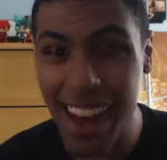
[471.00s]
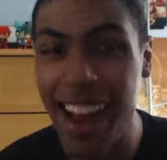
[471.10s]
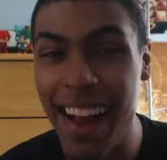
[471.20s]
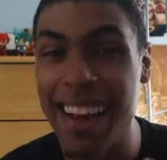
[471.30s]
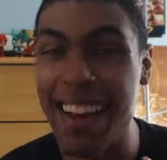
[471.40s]
Good
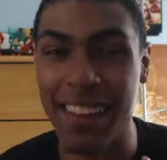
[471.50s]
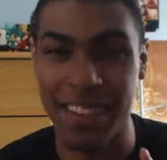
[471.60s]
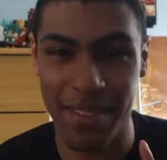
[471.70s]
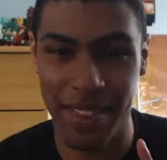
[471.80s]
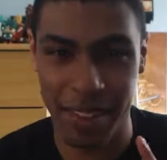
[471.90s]
on
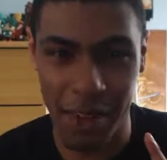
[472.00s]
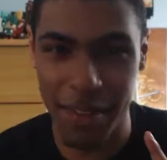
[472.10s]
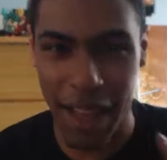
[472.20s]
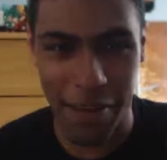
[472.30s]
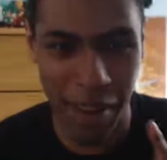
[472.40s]
you for
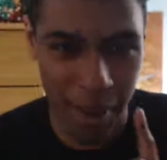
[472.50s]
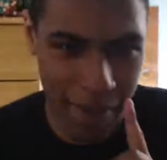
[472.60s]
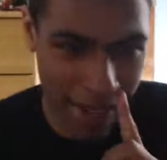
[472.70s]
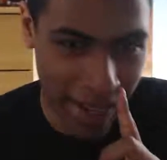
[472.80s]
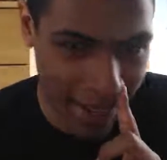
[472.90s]
going that
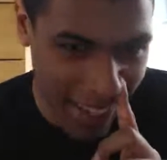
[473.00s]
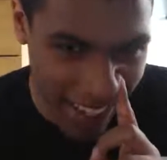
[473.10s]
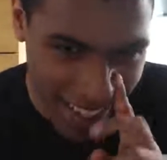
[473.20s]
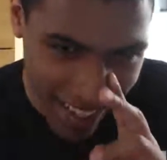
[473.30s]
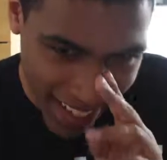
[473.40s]
far, but
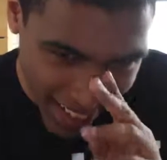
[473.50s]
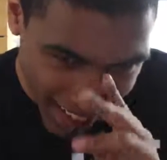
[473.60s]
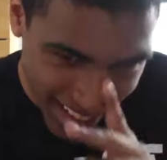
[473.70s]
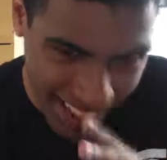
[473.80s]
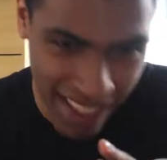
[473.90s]

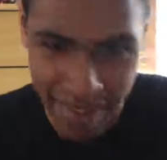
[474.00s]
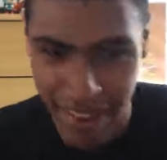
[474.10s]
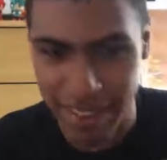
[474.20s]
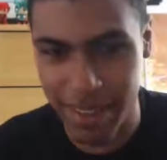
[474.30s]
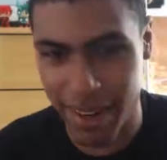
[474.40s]
I love
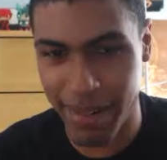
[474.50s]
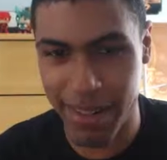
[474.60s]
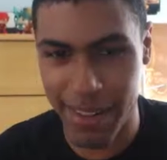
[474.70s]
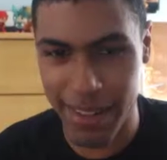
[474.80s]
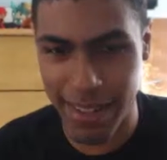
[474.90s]
the fact that you
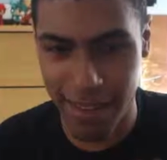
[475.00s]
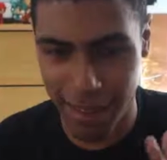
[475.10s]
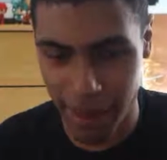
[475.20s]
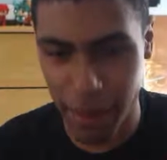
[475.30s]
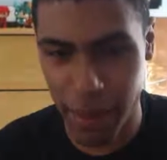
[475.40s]
covered
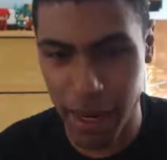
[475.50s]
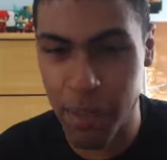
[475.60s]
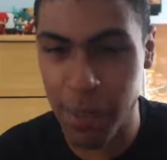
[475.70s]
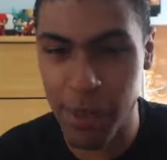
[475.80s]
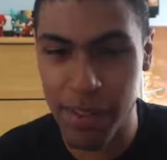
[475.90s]
the
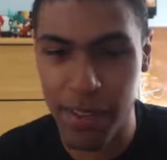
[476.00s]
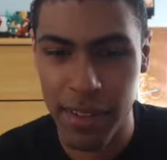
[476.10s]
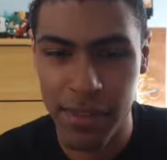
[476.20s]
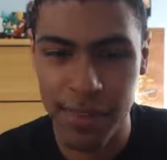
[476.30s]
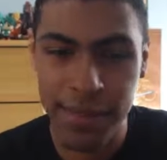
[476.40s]
nipples.
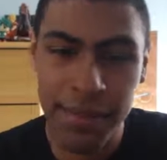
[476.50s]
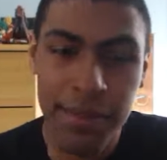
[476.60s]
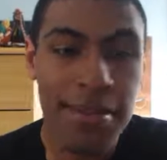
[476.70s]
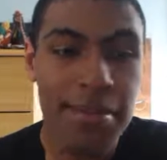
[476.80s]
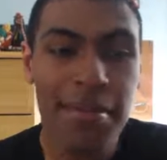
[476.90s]

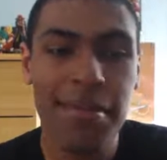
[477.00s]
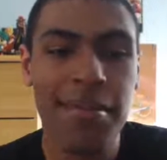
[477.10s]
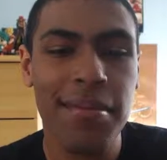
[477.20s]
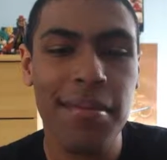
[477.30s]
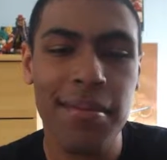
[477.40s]

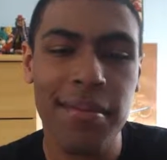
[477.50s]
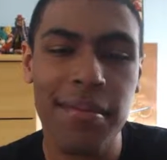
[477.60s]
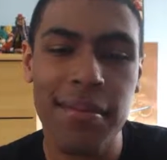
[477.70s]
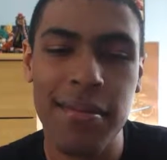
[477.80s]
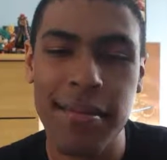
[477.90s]

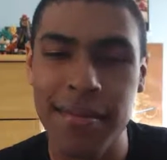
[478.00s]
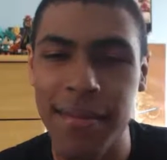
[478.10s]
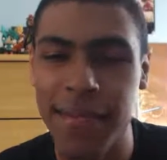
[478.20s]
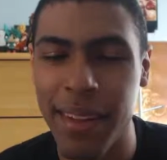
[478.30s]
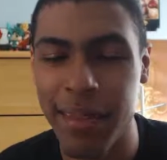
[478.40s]

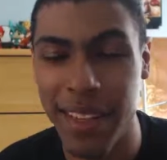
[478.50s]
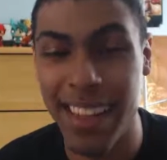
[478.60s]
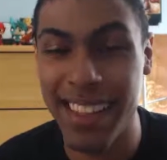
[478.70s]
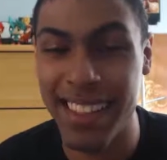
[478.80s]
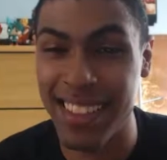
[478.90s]

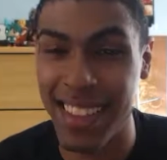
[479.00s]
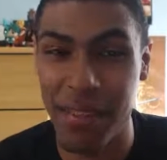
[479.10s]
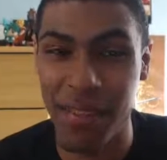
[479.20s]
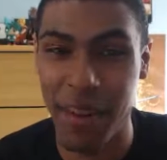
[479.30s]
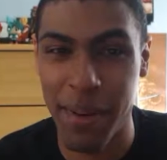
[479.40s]
But this is
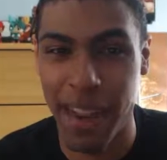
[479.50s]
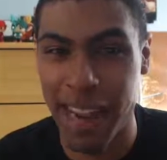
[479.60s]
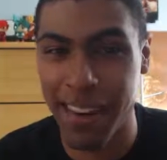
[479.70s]
a little bit far